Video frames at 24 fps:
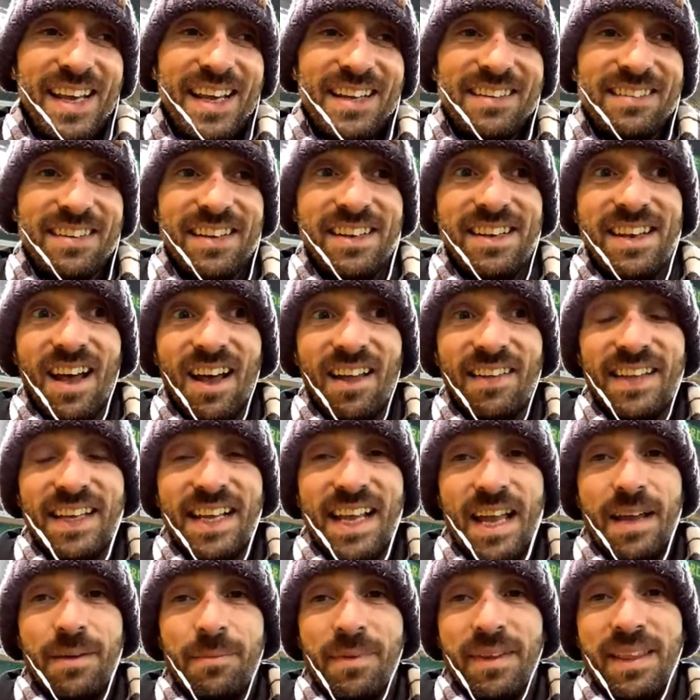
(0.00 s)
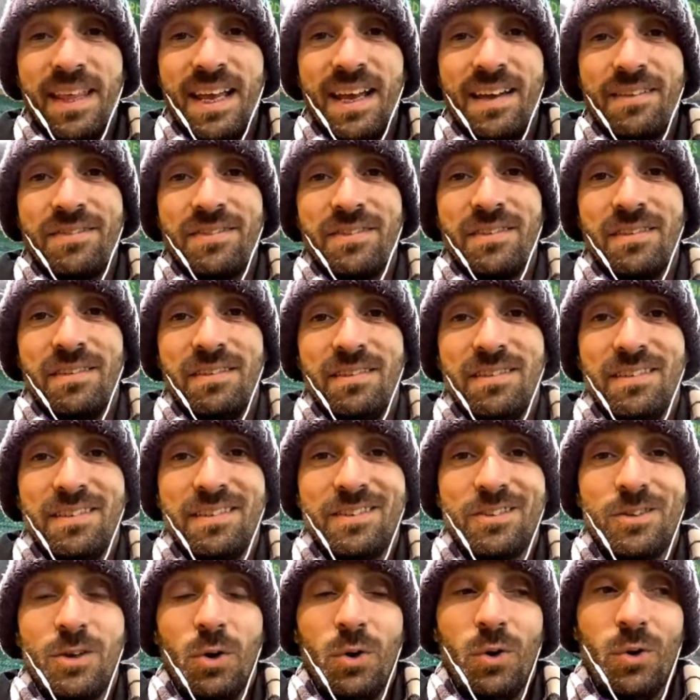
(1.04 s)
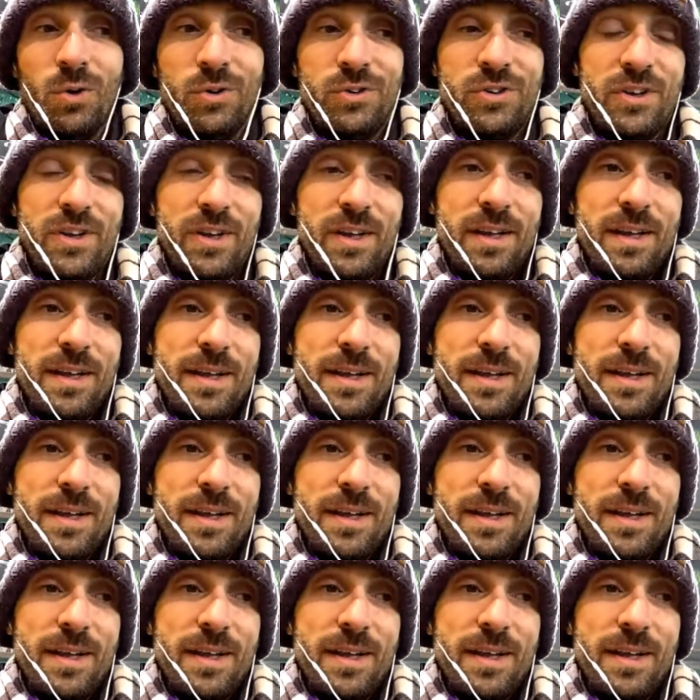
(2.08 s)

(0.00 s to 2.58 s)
It's another game where they haven't scored.